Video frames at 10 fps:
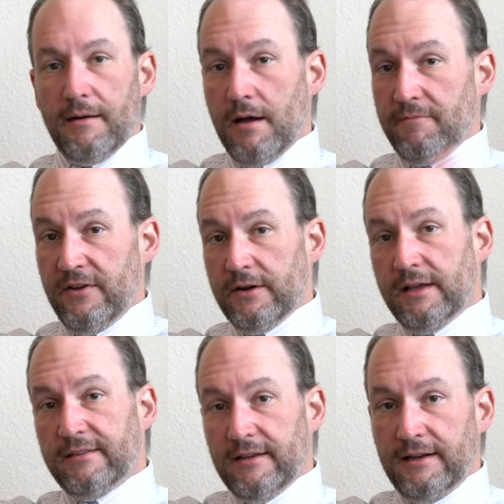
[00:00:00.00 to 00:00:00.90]
I'm very
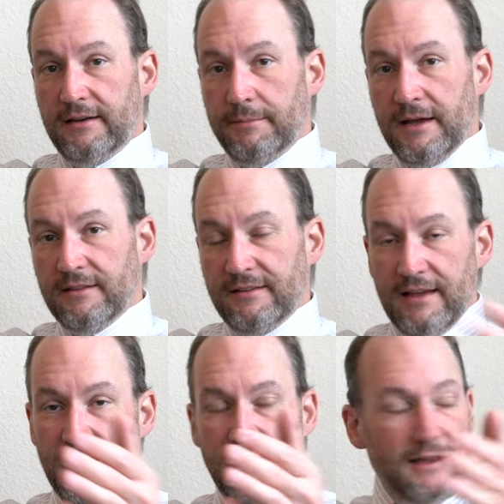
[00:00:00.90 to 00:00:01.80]
excited about this.
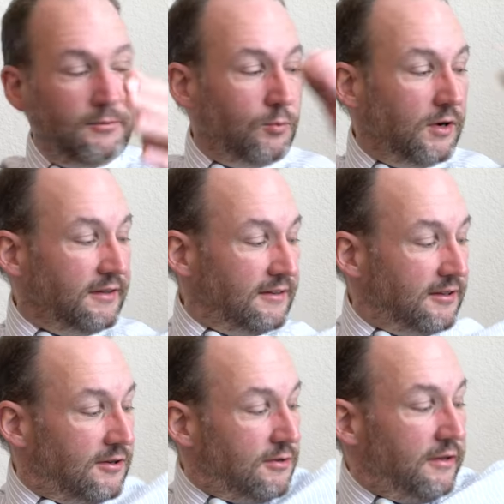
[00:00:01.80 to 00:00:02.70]
I had wanted
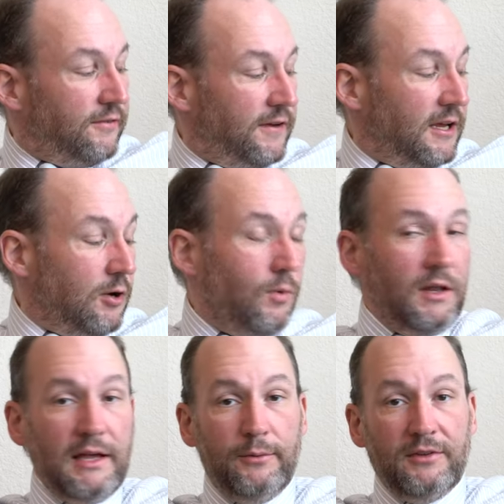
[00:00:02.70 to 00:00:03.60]
to do this video
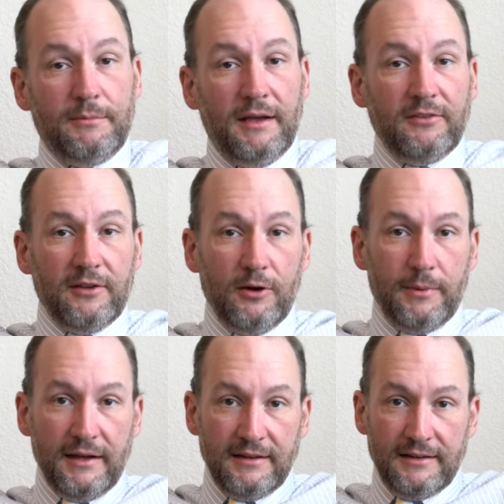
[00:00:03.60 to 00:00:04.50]
while I was in Mexico,
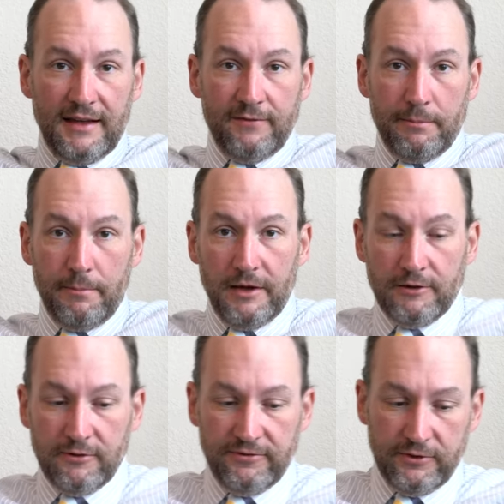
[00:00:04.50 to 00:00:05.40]
but I didn't have a
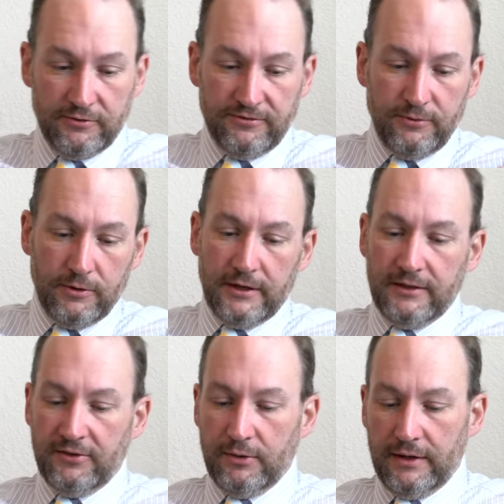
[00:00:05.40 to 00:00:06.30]
microphone for
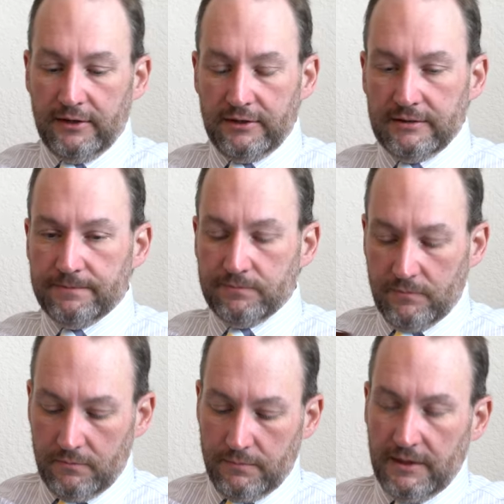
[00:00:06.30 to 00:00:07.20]
it, so I couldn't.
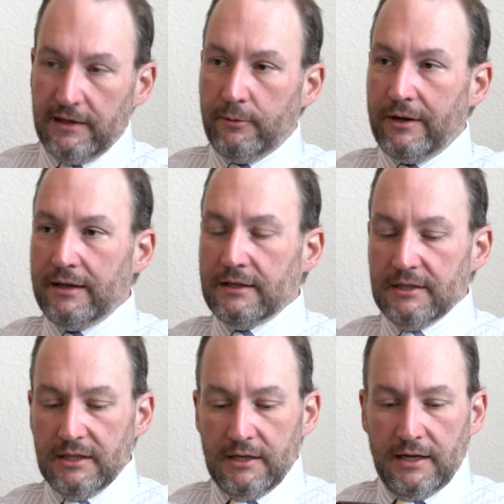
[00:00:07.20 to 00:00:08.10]
But anyway,
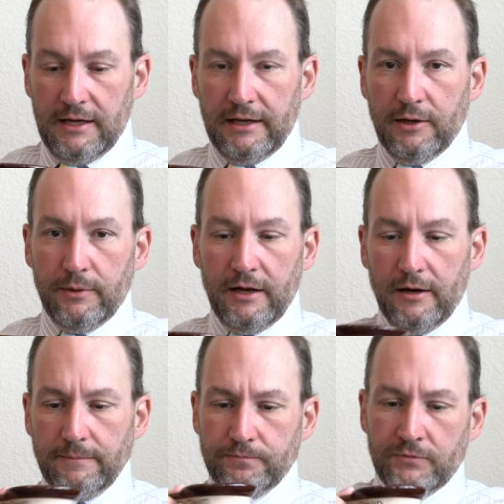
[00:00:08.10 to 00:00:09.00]
uh, here we
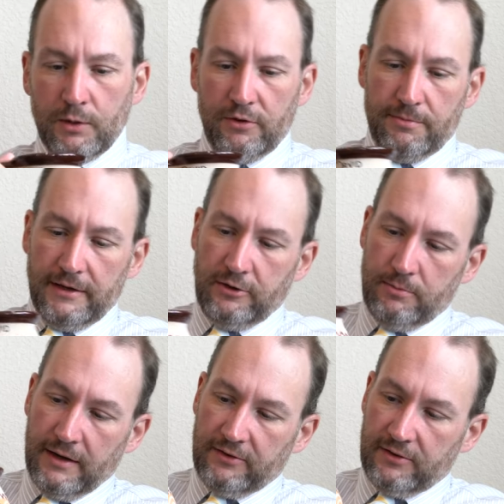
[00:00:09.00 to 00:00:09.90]
are with my new
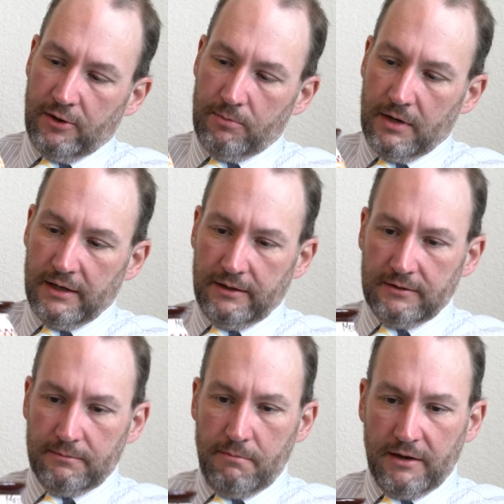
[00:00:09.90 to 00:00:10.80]
Mexico mug,
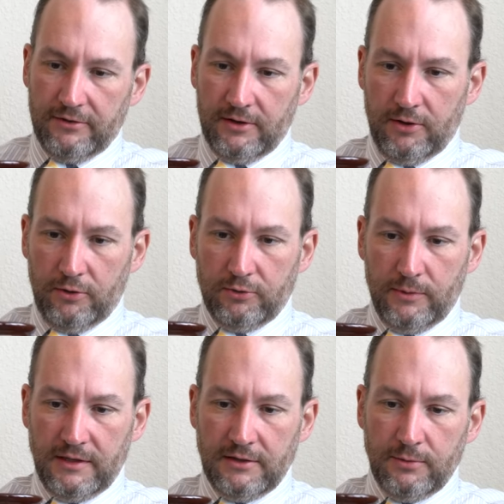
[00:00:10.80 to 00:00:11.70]
Mexico
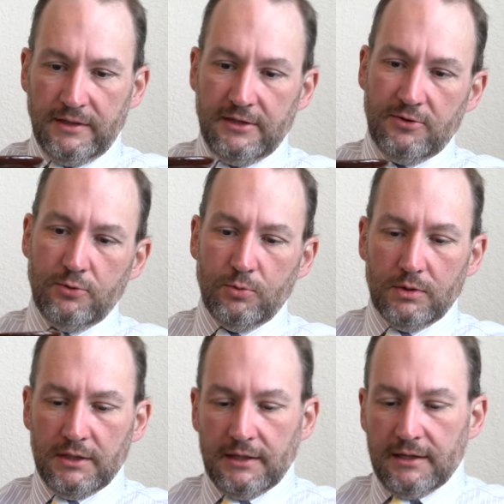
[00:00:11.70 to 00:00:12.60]
2022.
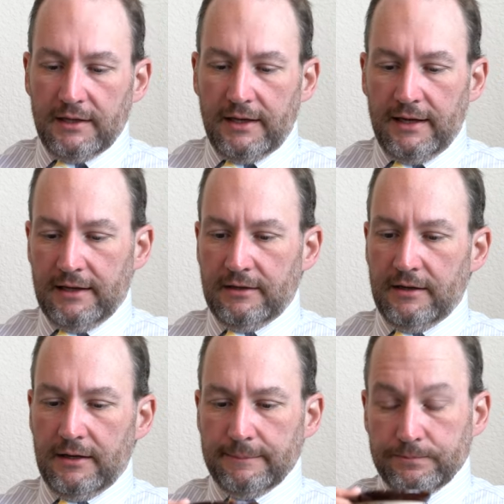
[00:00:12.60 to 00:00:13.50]

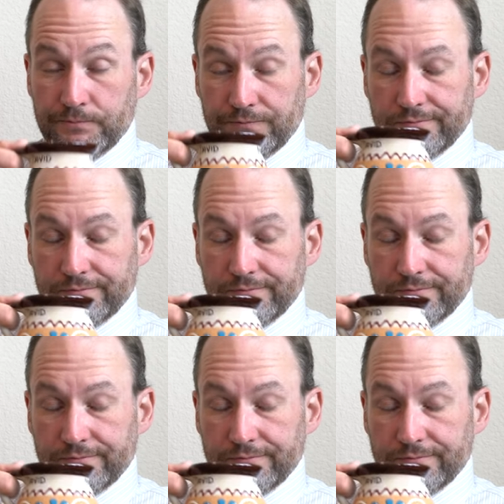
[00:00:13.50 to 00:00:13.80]
And um,